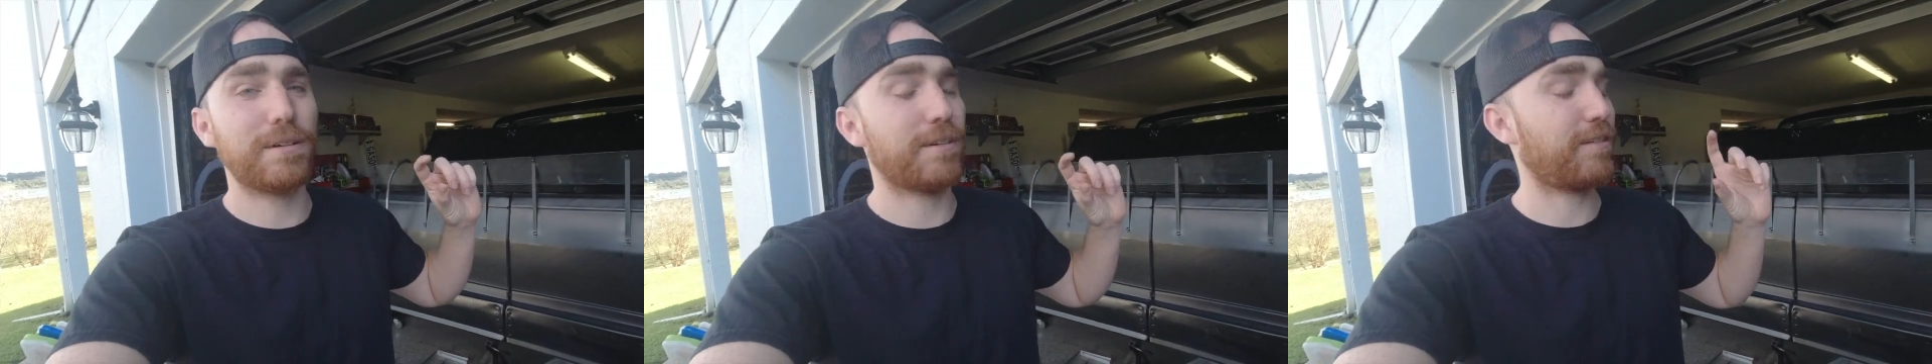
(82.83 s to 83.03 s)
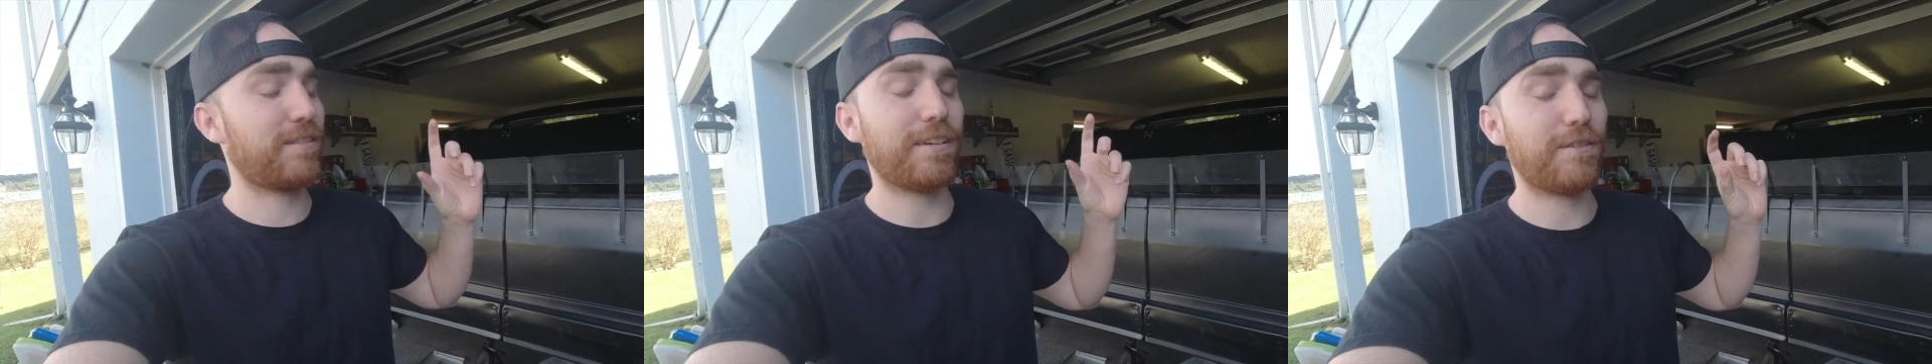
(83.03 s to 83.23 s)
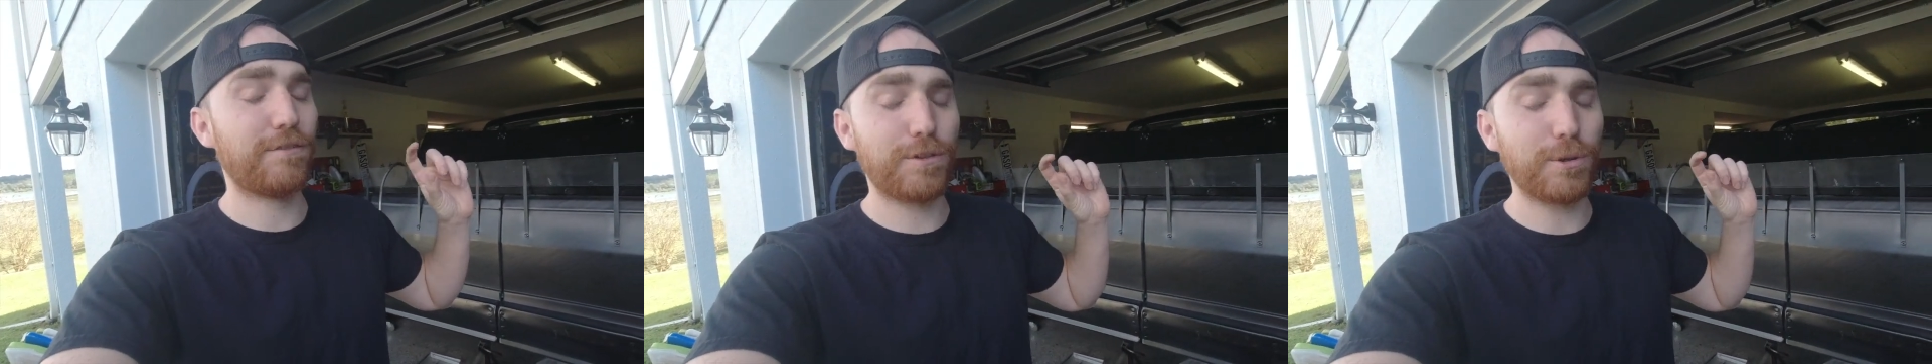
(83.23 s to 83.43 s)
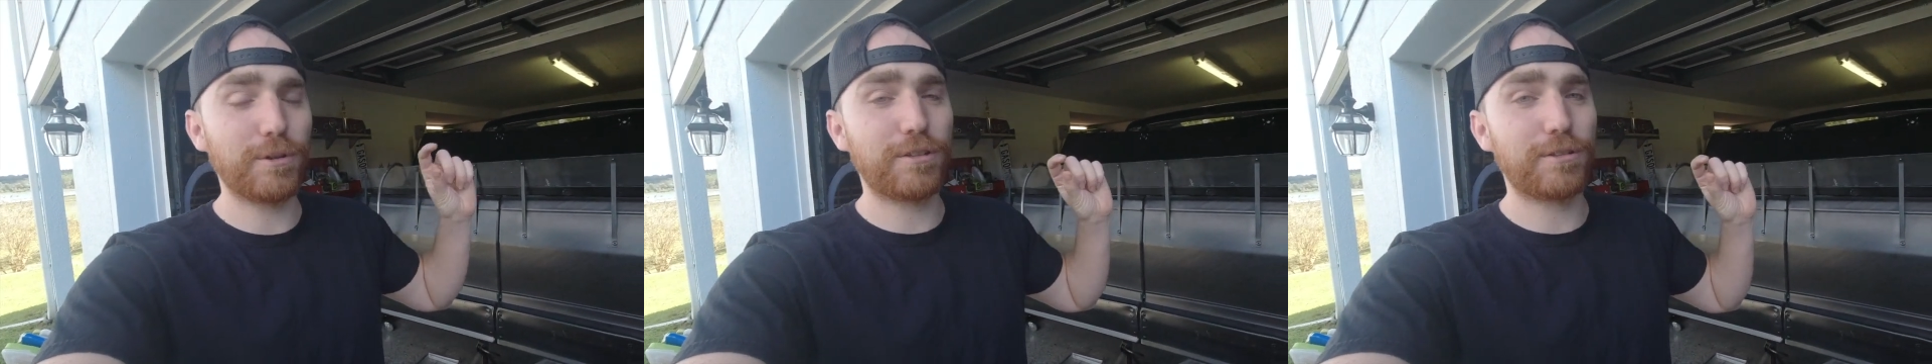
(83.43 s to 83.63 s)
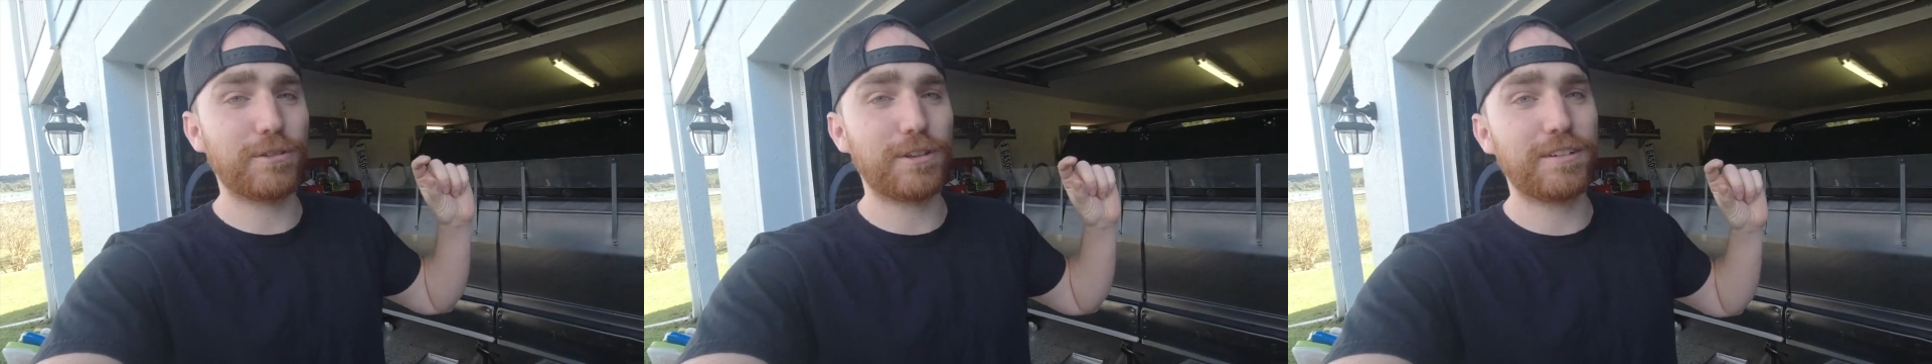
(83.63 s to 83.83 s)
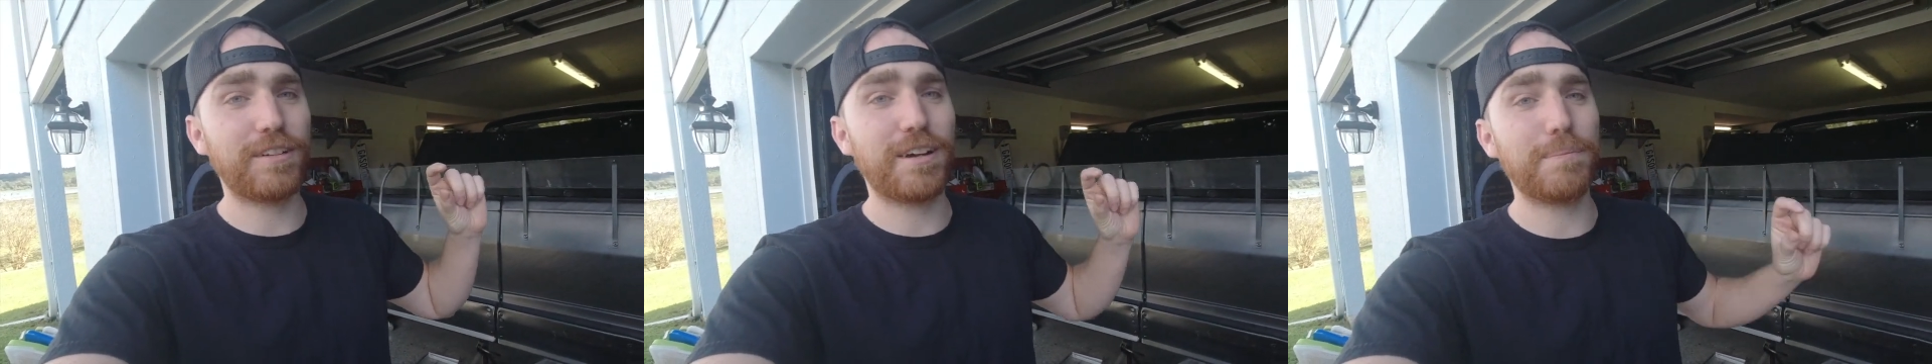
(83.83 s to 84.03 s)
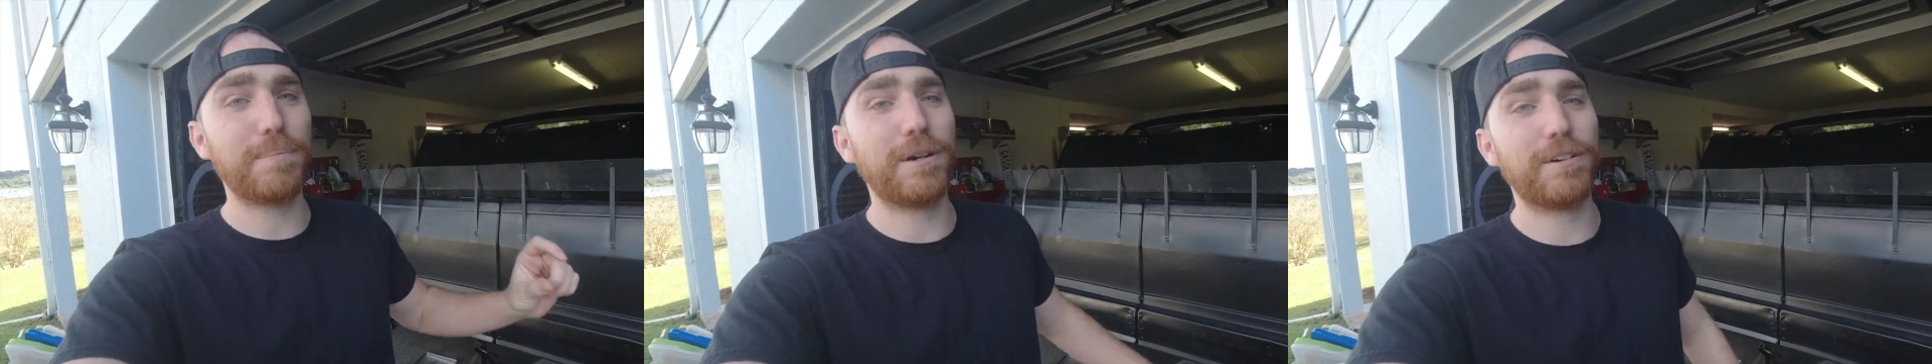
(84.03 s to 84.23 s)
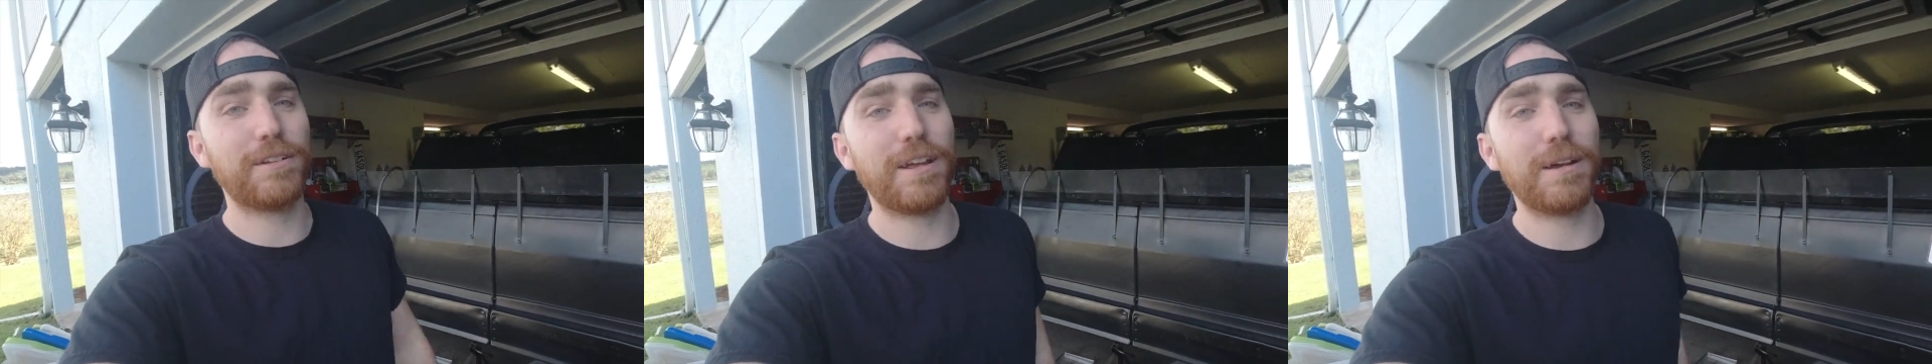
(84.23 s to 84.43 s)
or suck fuel through the top
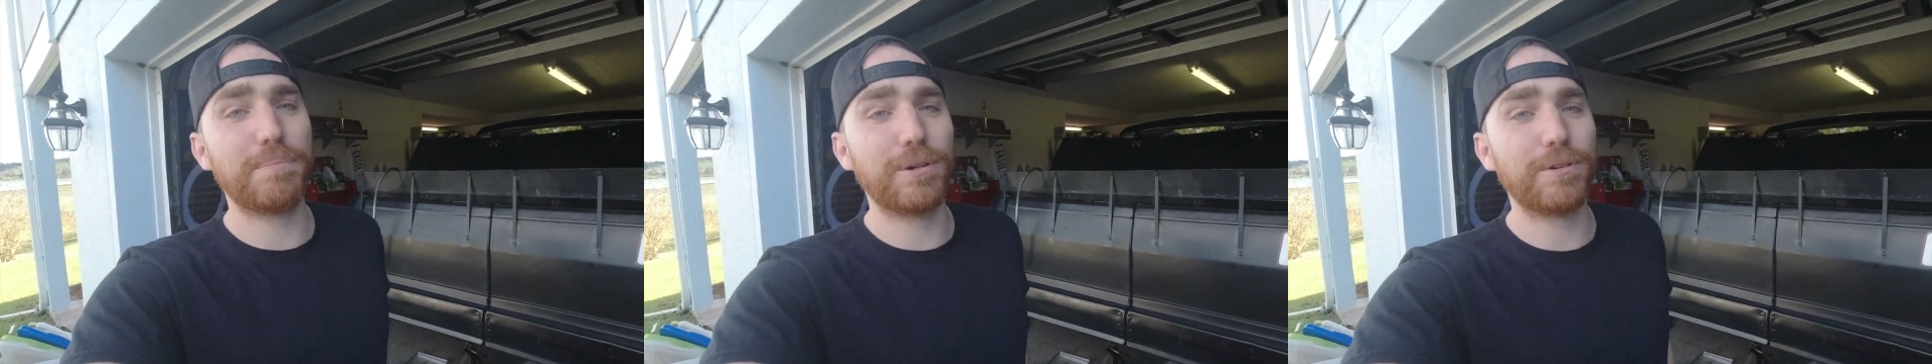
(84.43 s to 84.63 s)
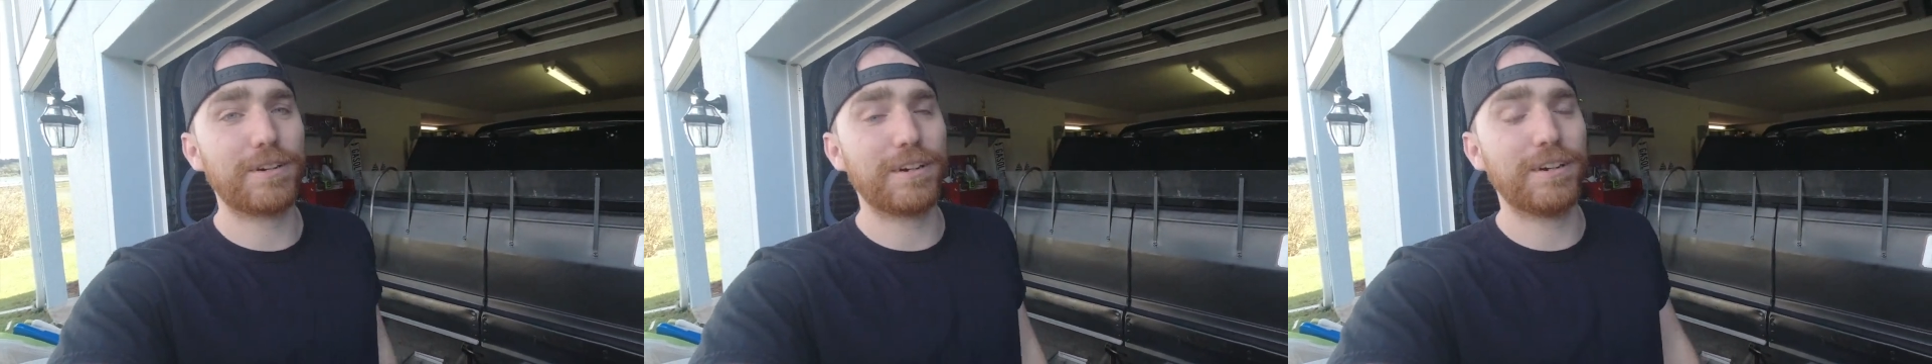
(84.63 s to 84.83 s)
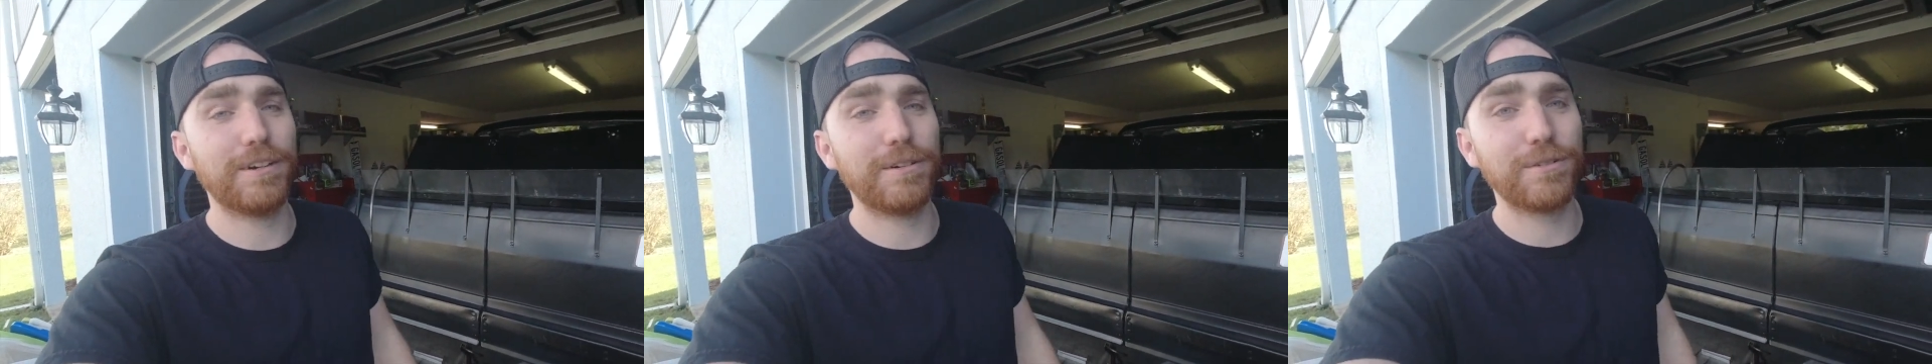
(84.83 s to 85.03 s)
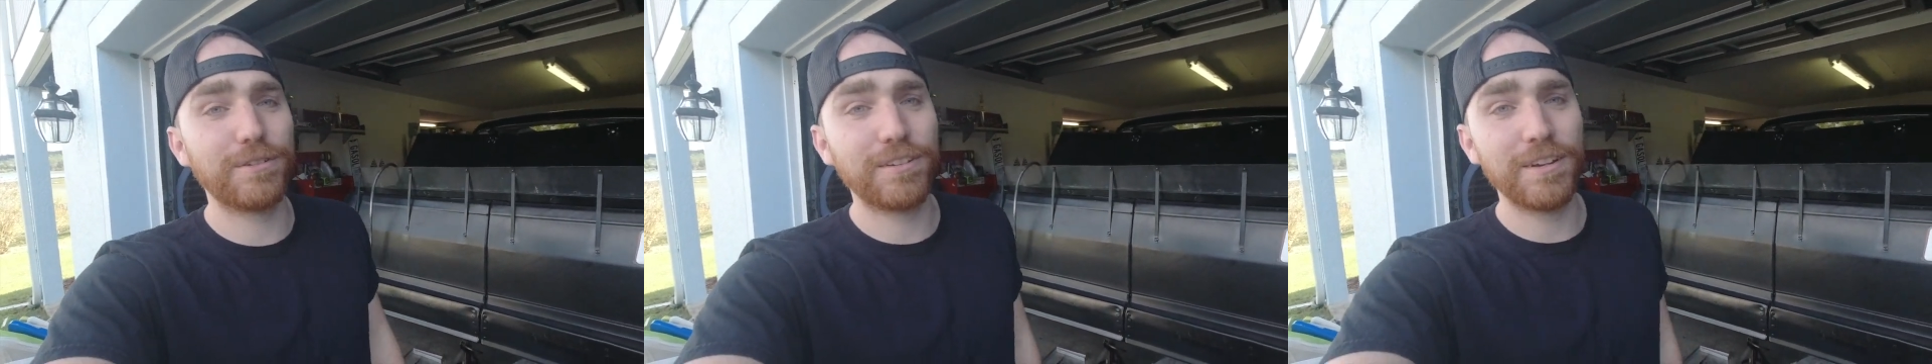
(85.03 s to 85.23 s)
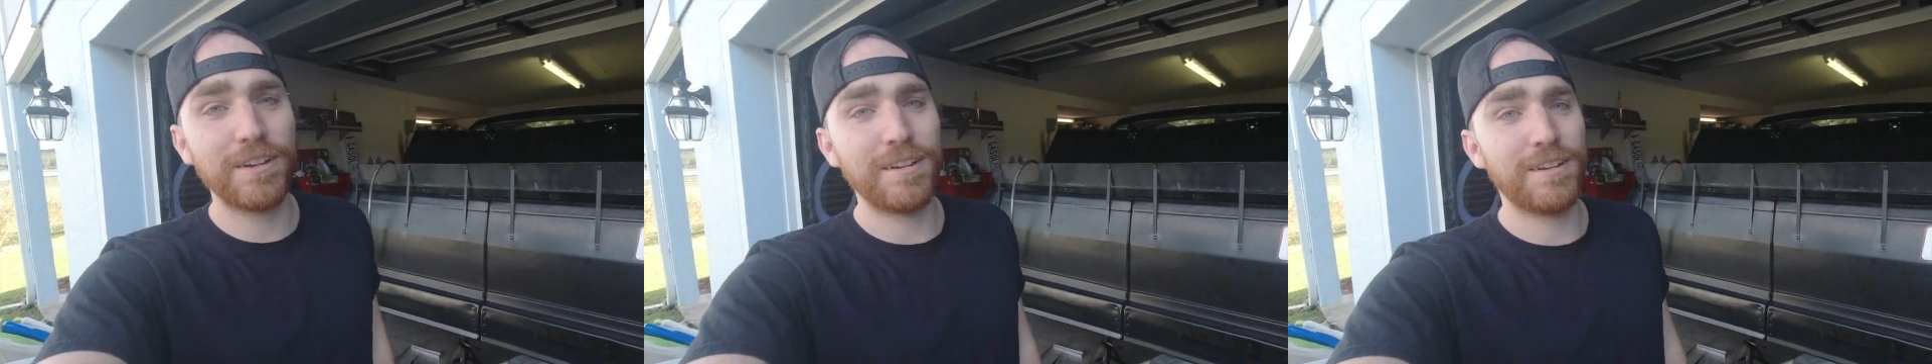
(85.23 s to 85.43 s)
part of that broken hose.